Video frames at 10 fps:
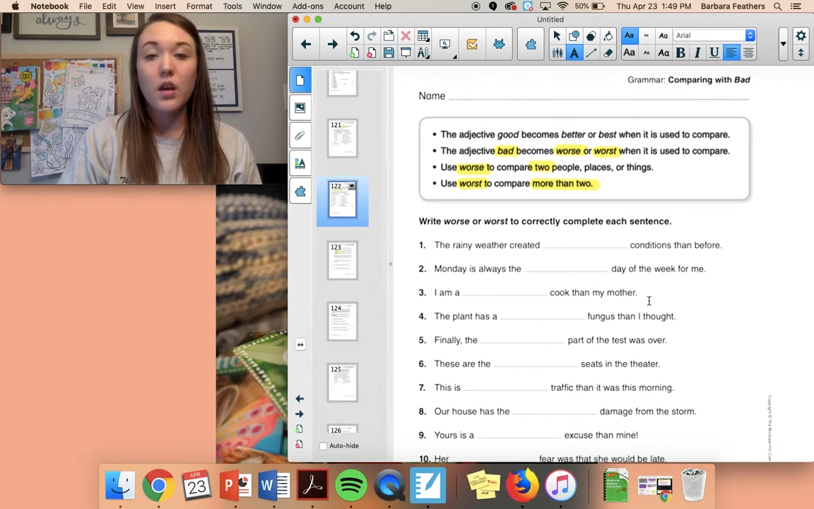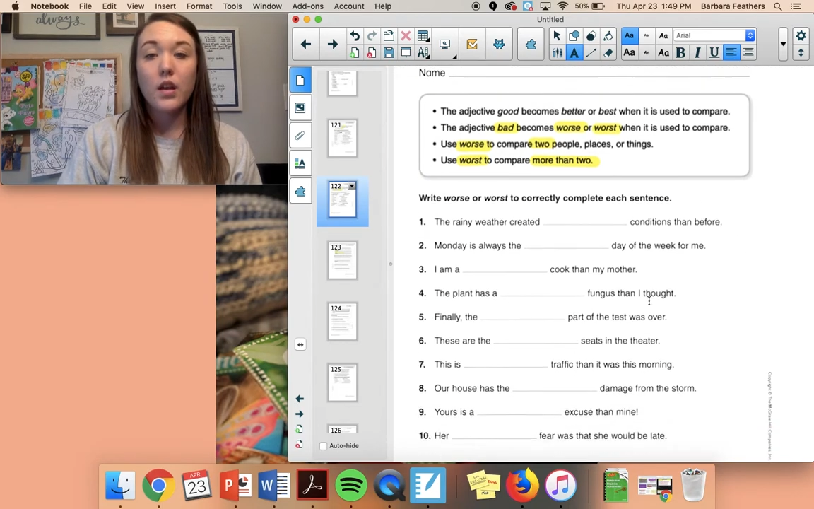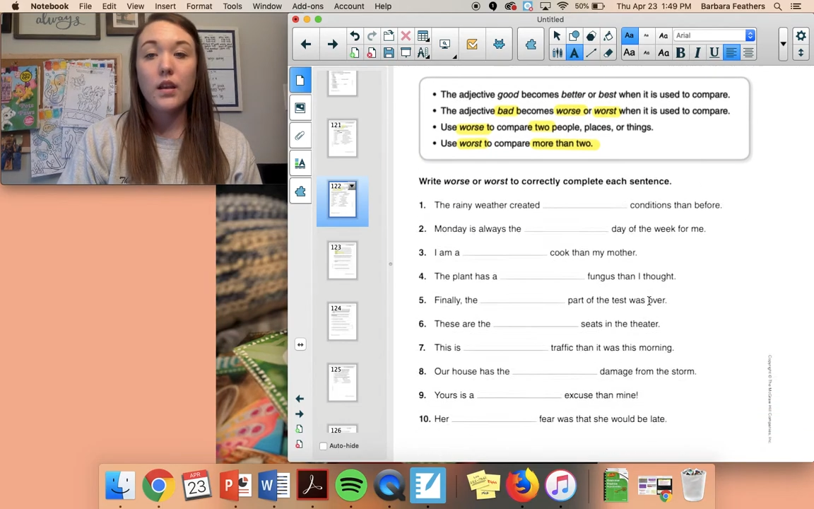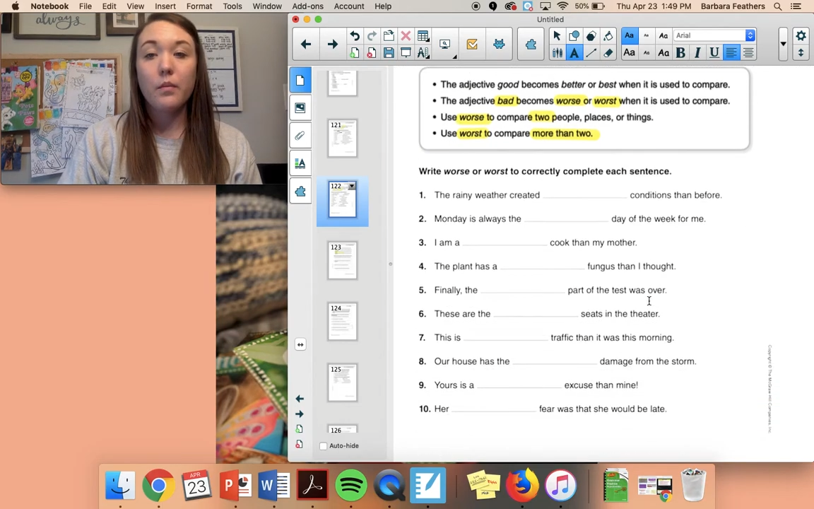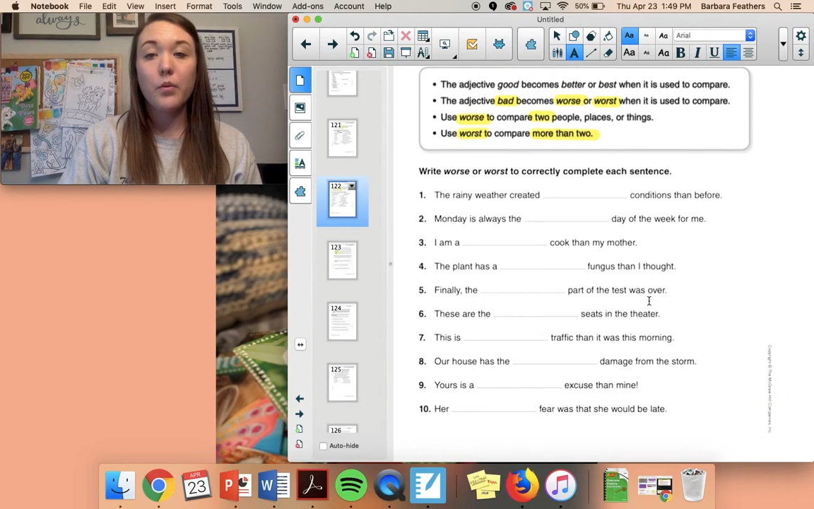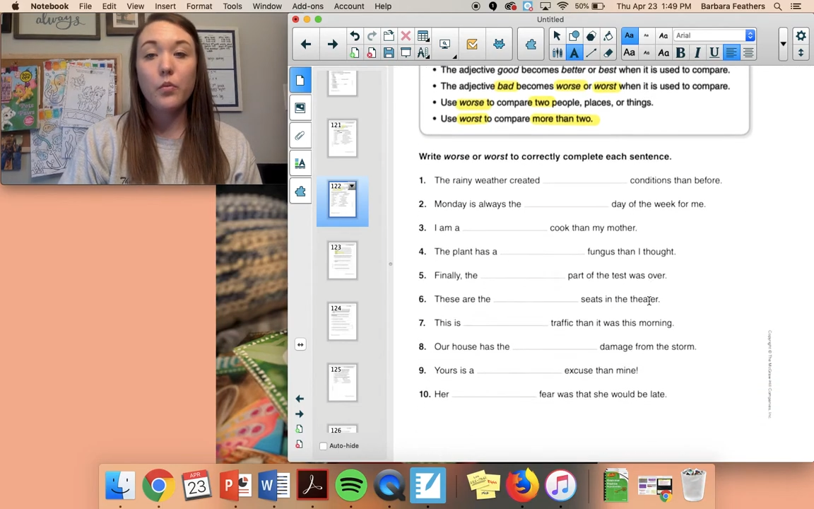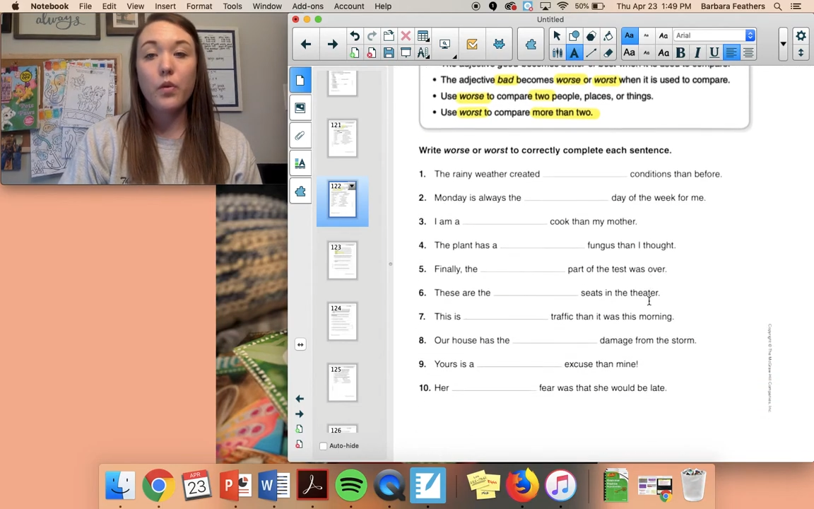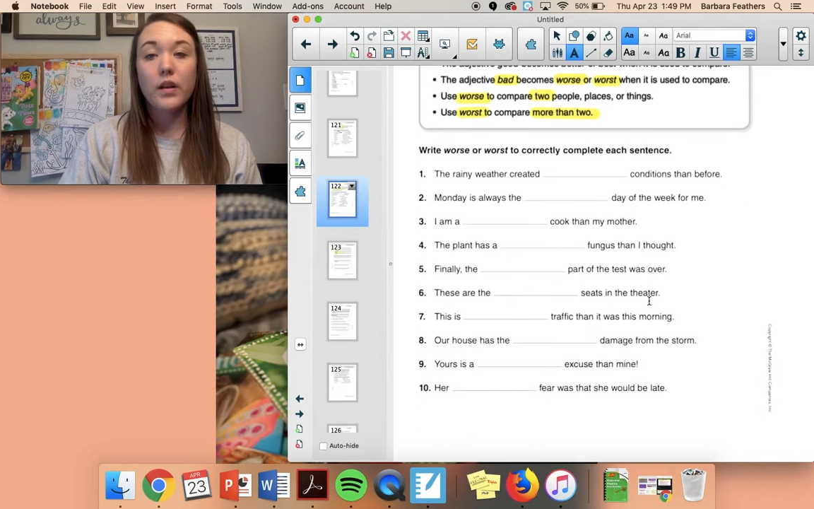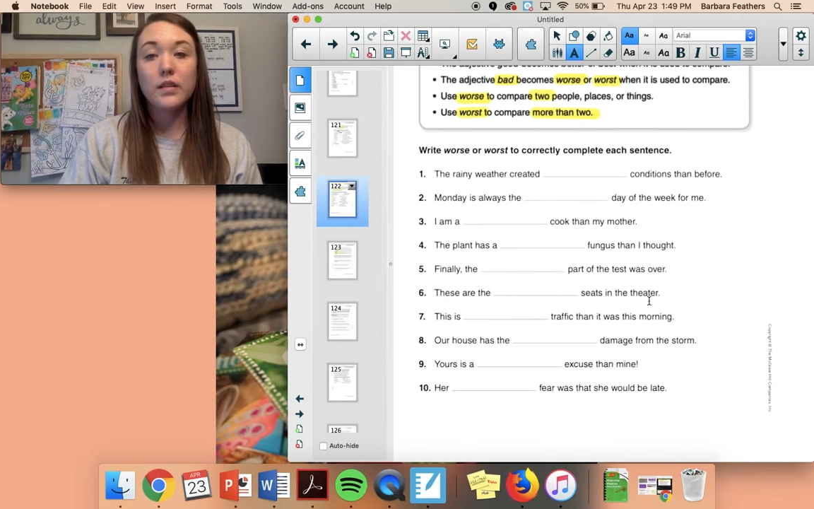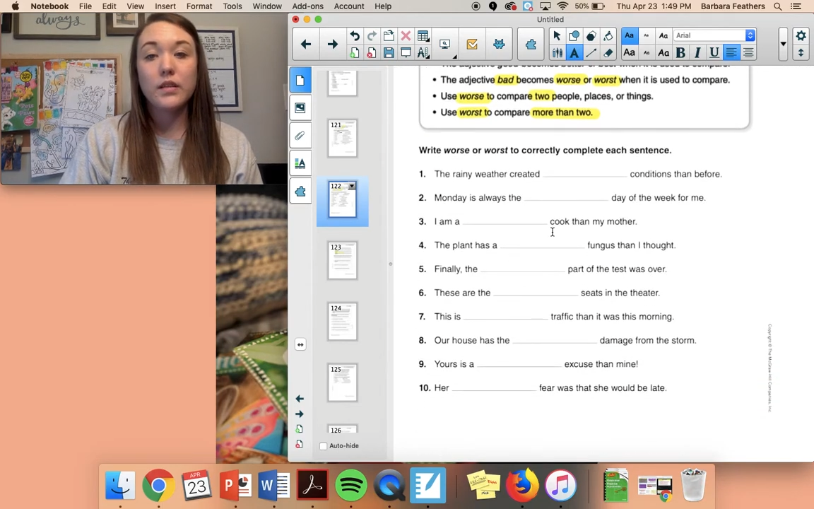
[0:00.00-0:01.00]
Number
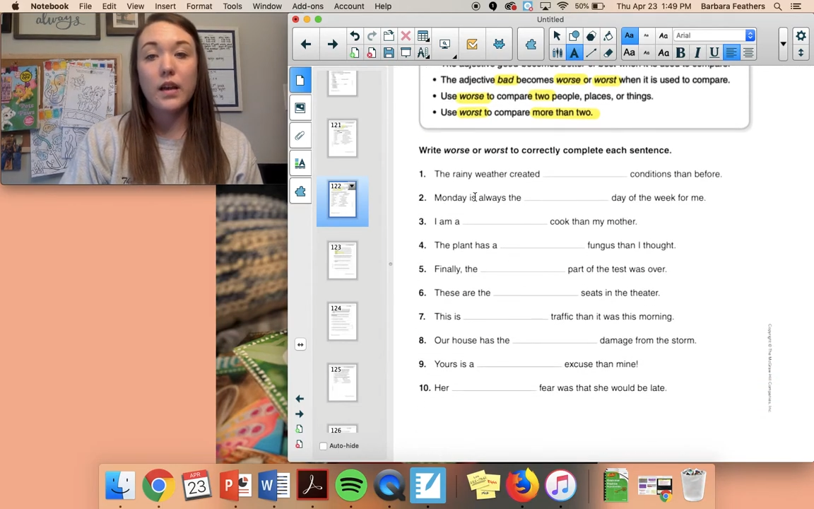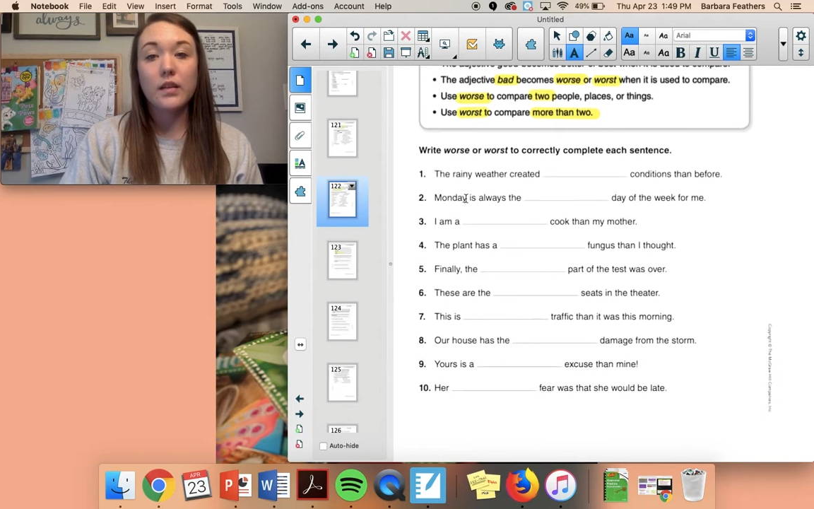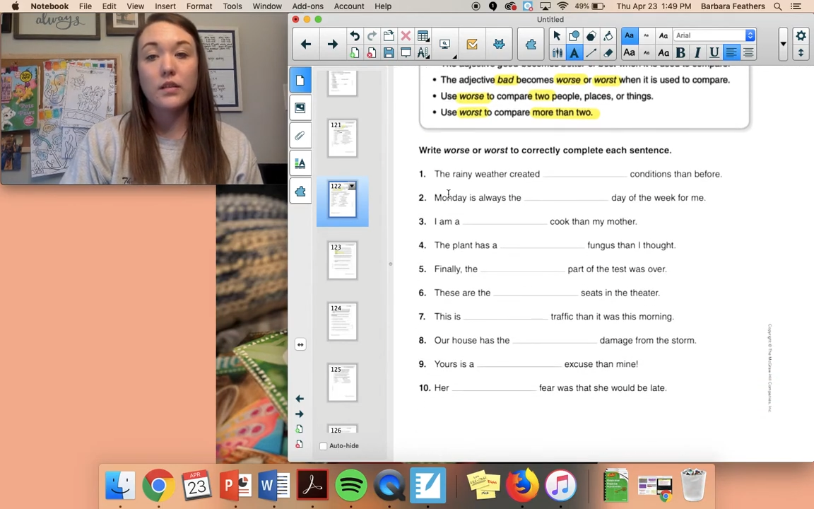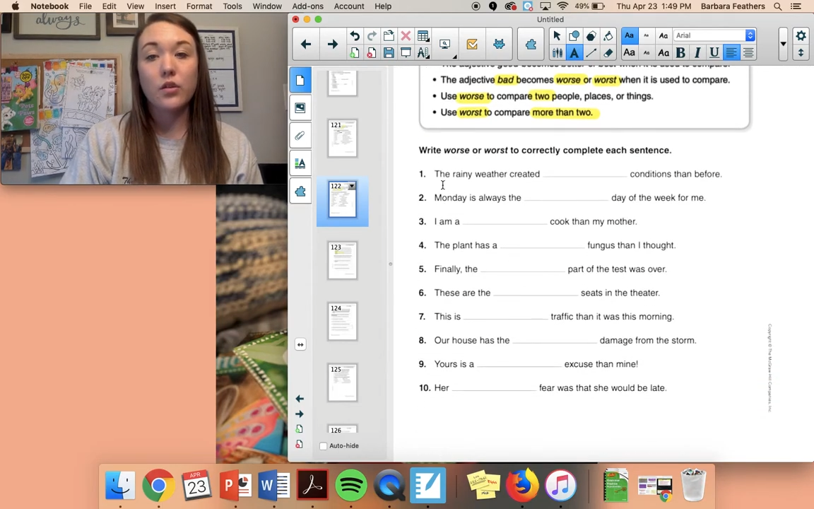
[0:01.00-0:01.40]
1 says